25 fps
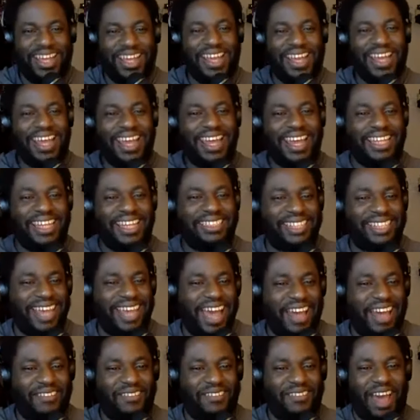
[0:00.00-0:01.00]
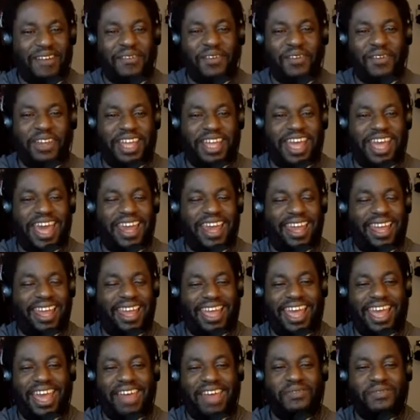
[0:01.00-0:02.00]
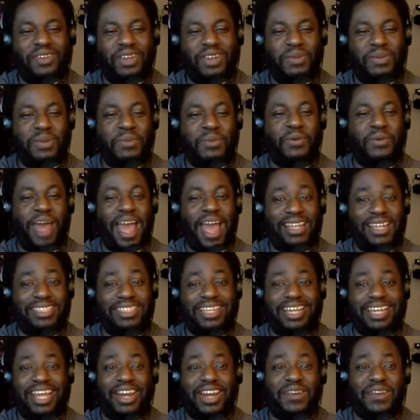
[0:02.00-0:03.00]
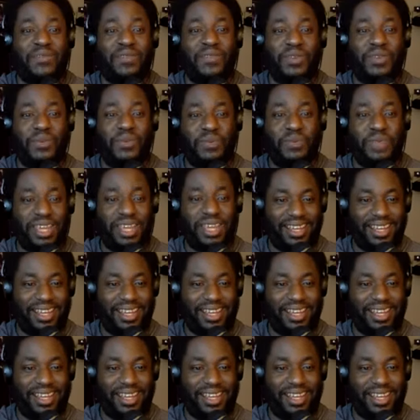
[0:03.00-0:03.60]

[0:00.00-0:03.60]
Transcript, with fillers: Oh. It's, I, have only had like a handful of people actually interview me